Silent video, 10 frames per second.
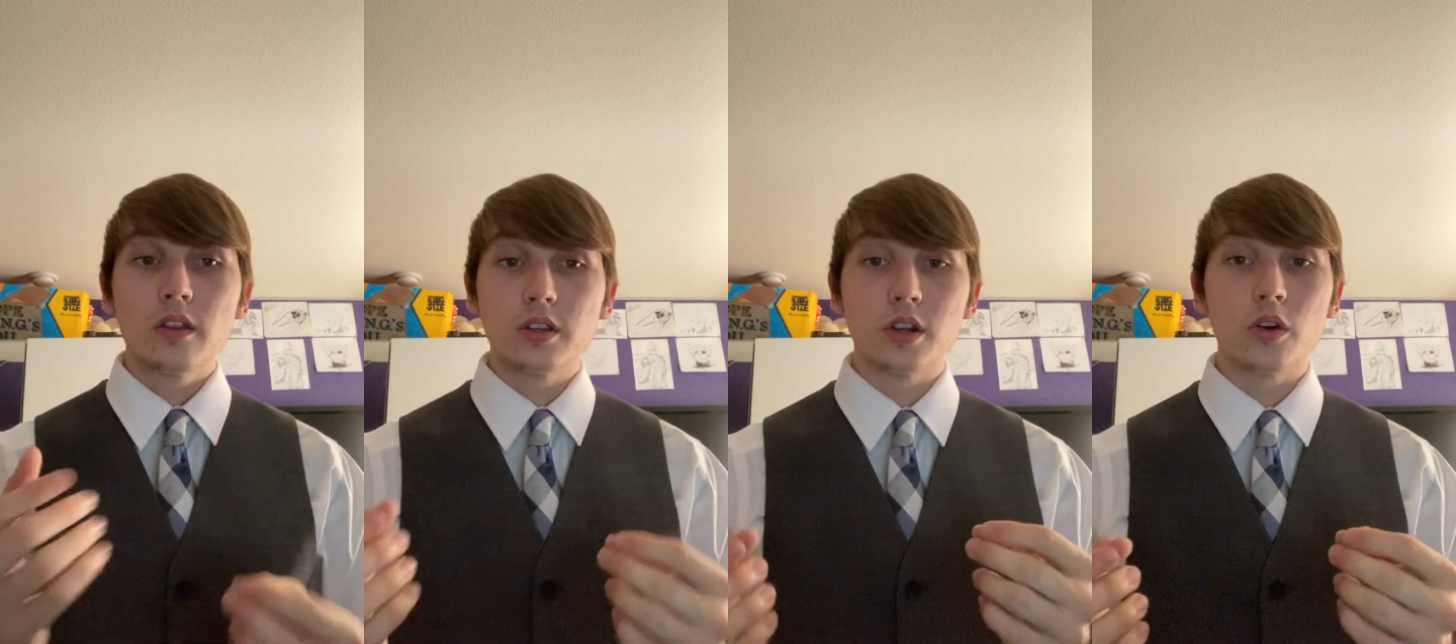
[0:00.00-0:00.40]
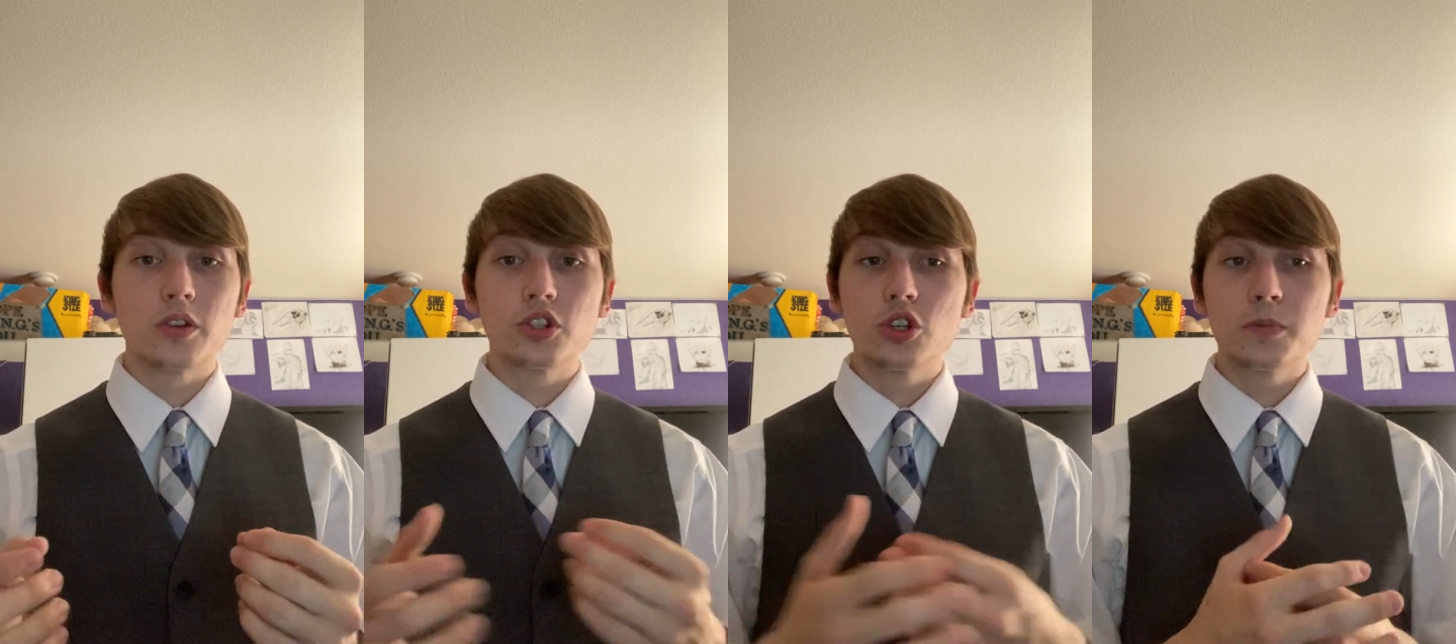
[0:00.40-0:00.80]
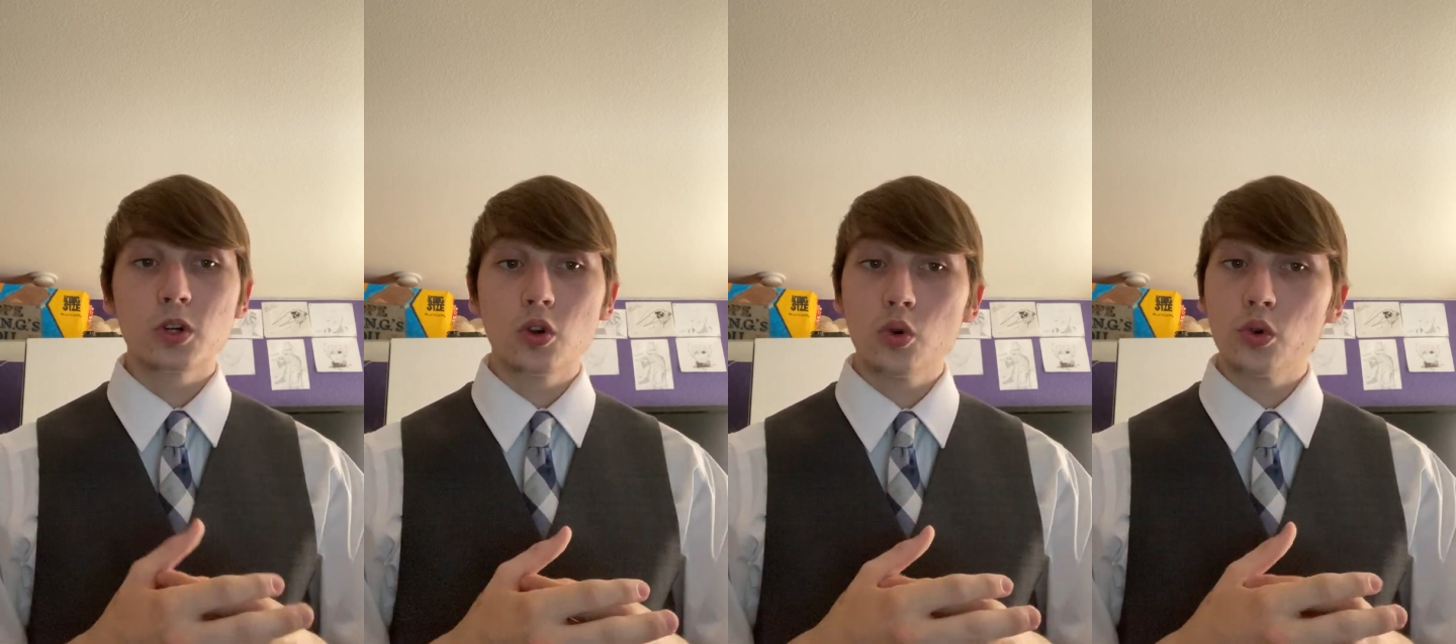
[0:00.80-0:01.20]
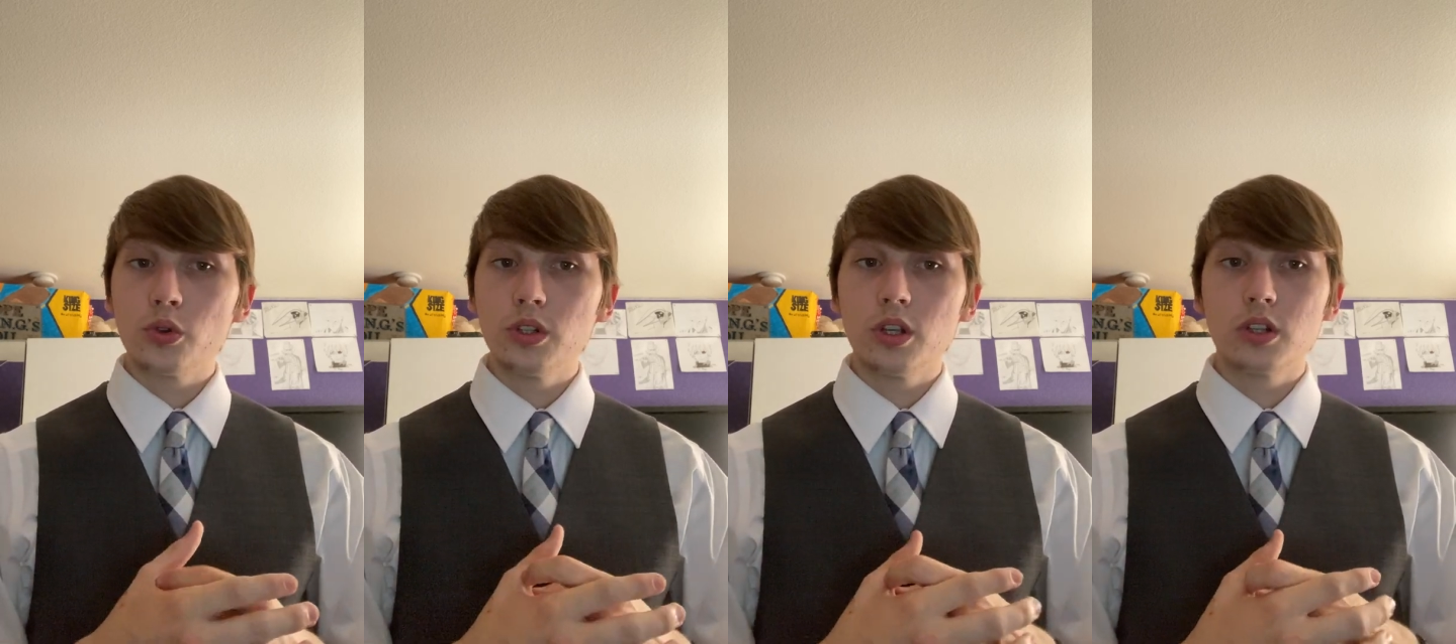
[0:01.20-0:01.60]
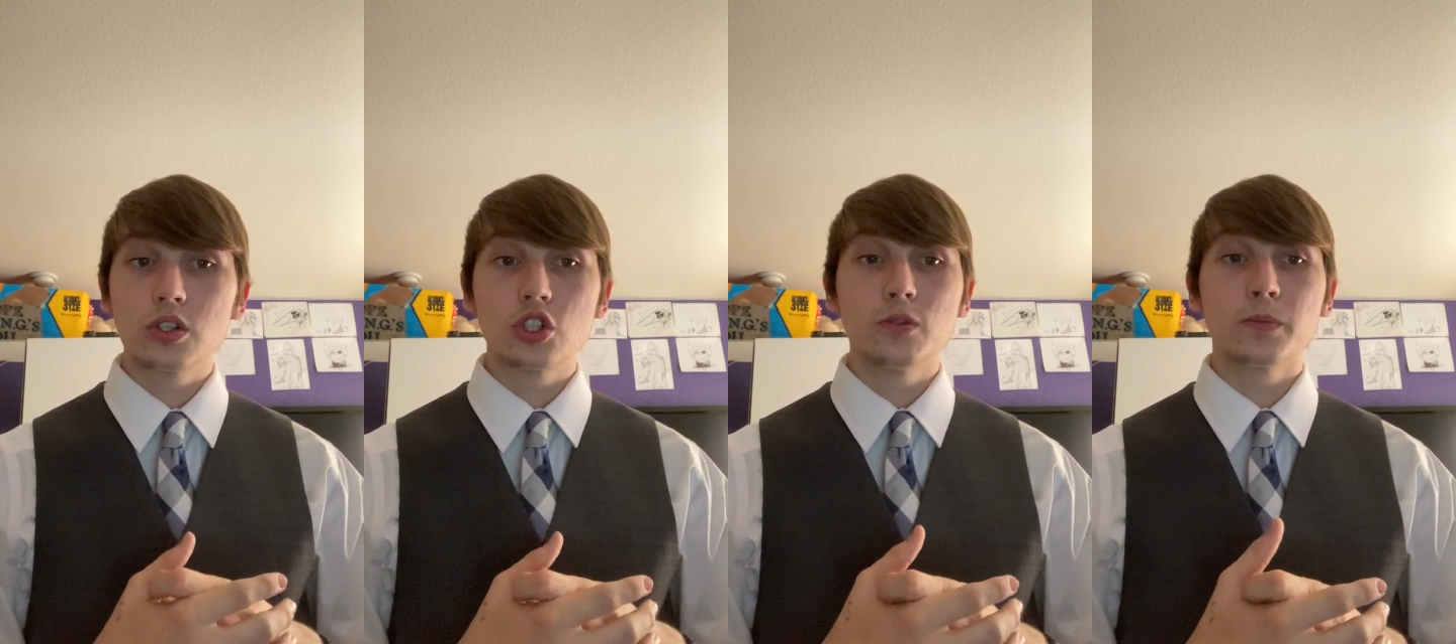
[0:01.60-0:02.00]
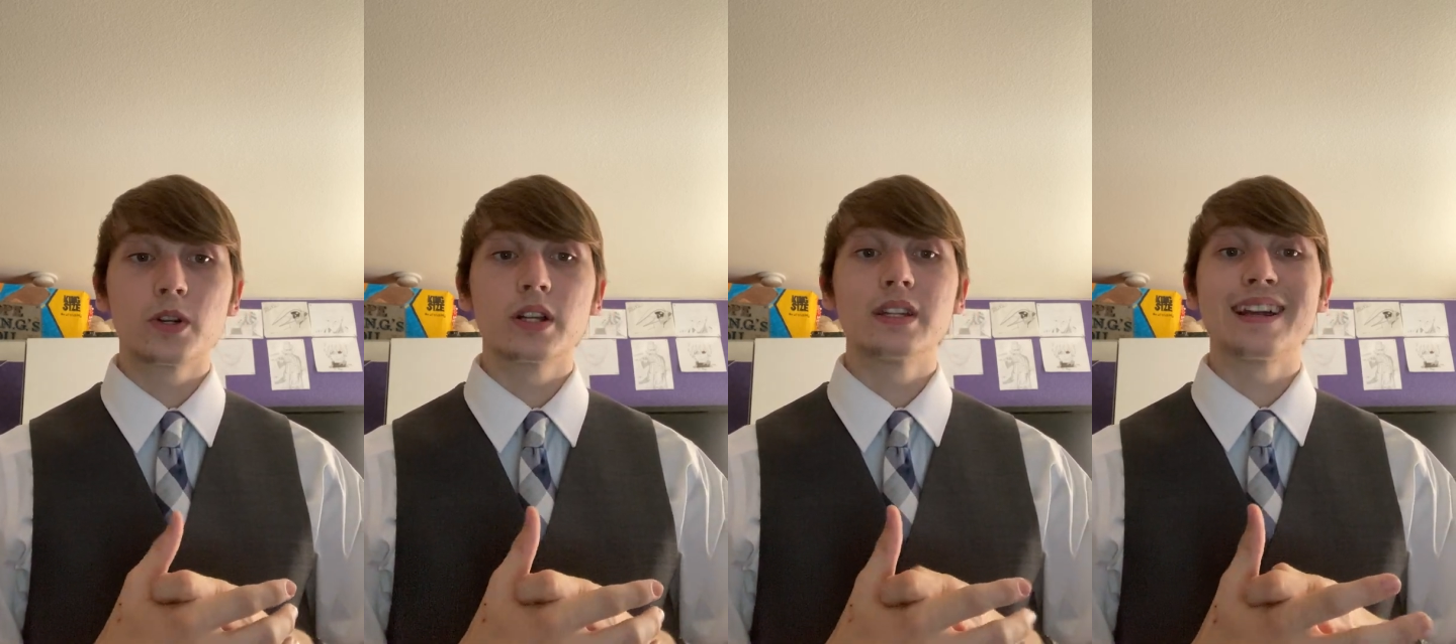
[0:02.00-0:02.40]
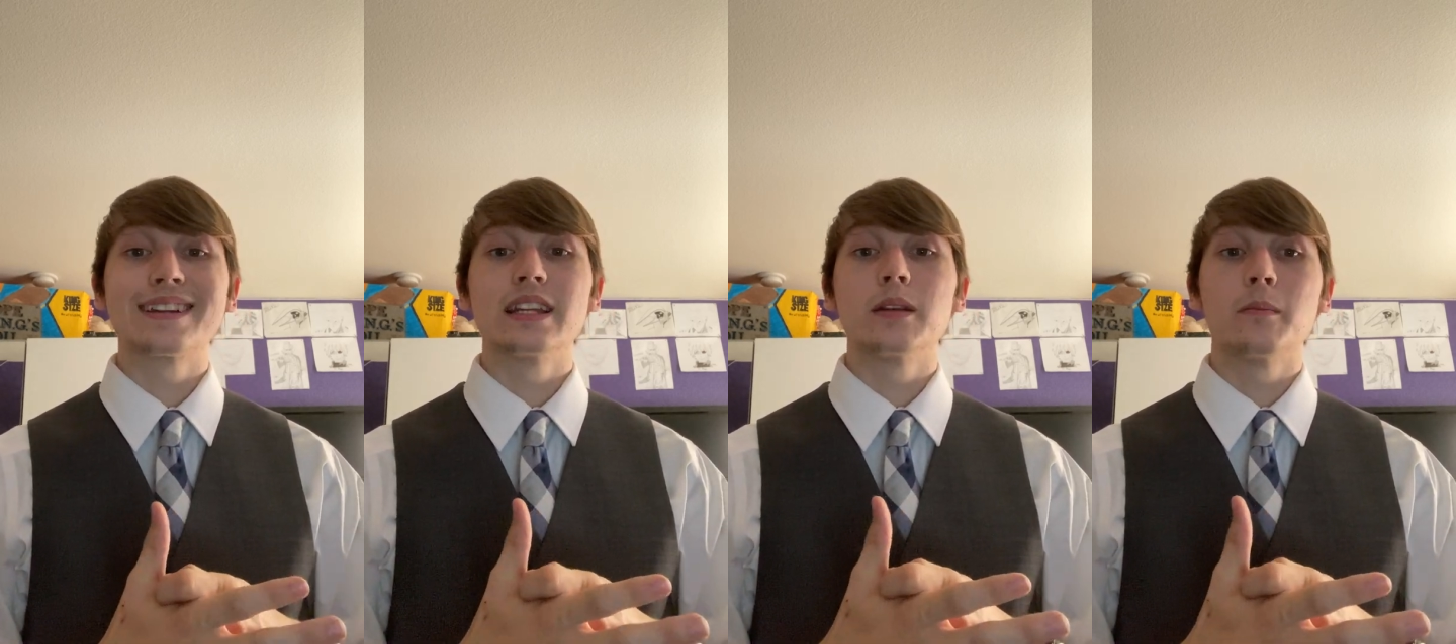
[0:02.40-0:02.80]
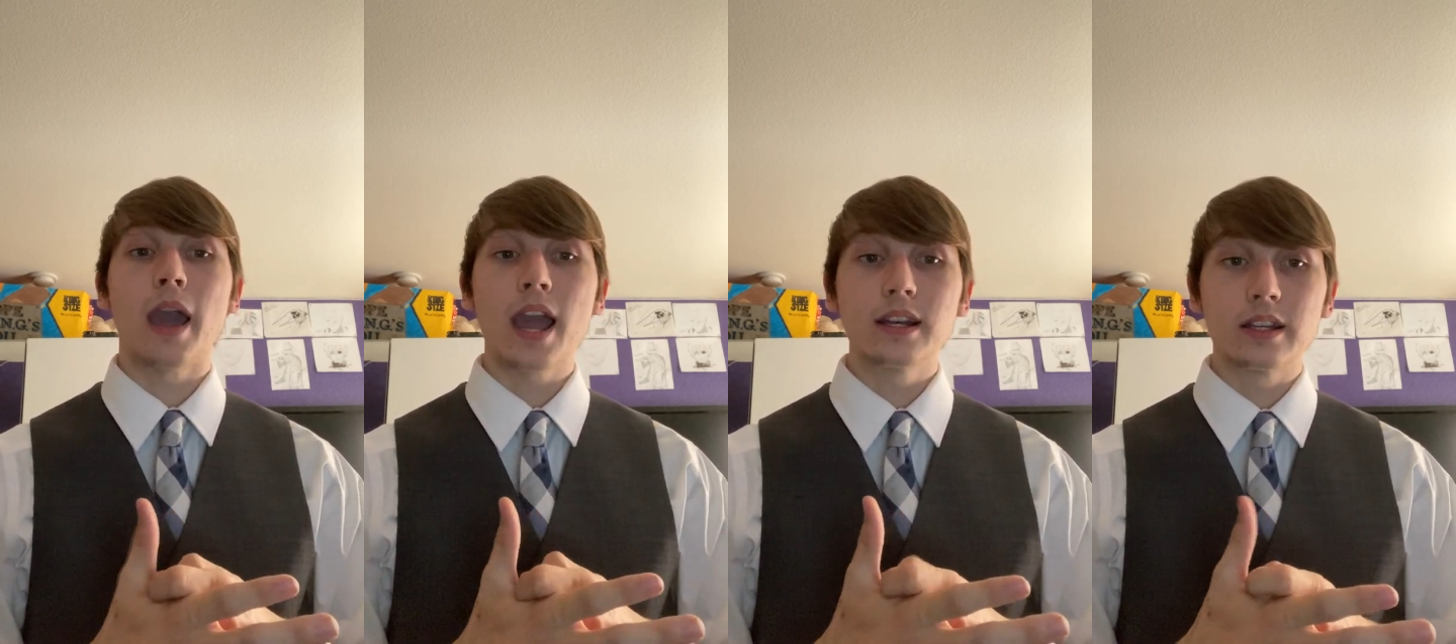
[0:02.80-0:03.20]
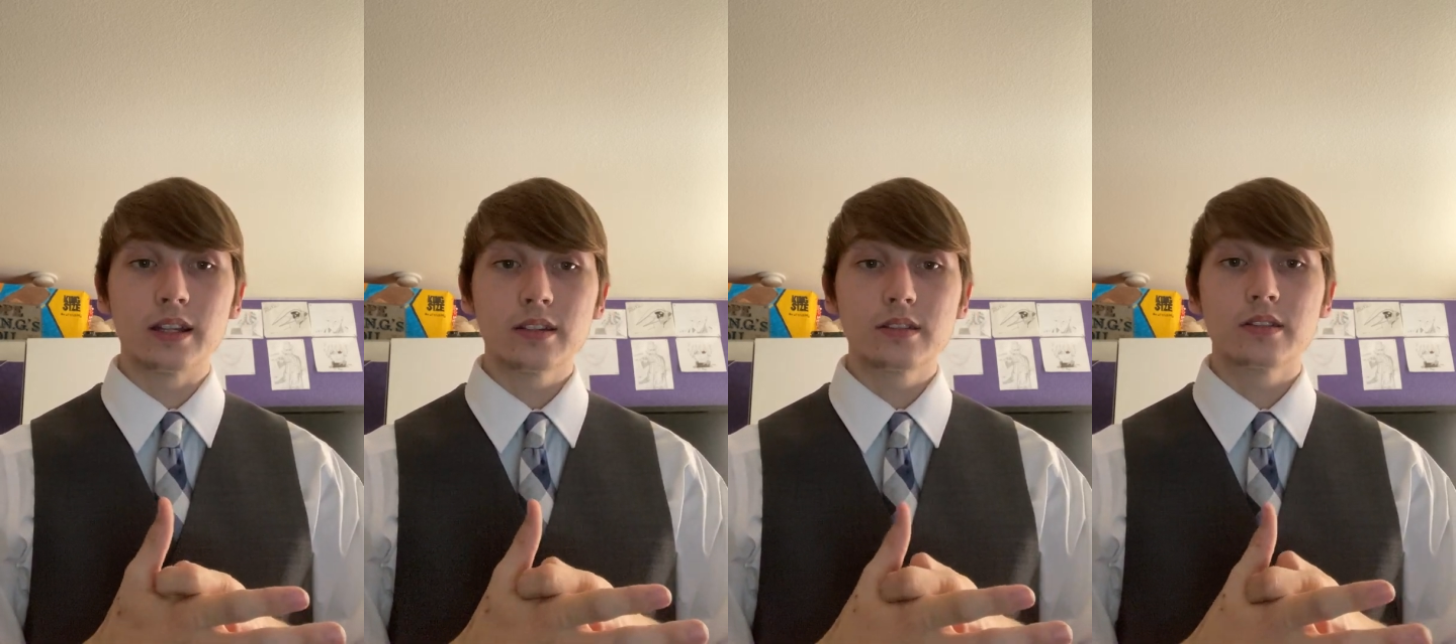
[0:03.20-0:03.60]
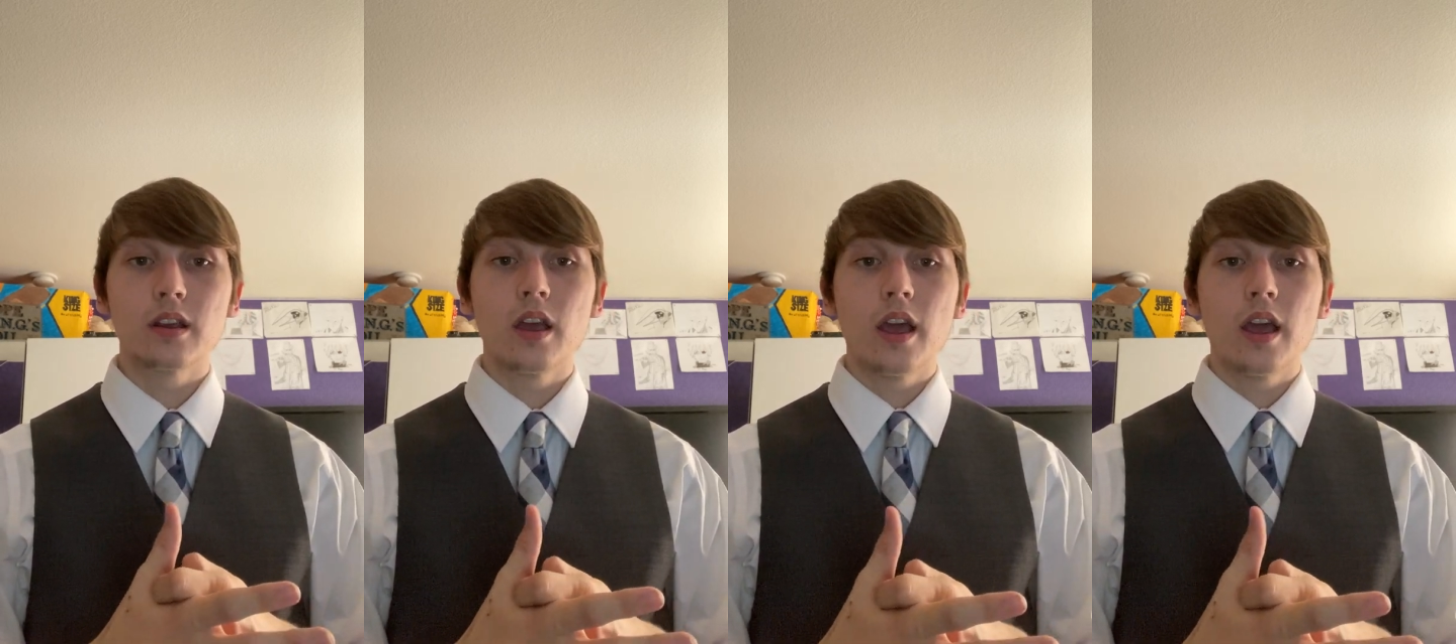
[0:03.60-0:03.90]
The supercooled superconducting magnets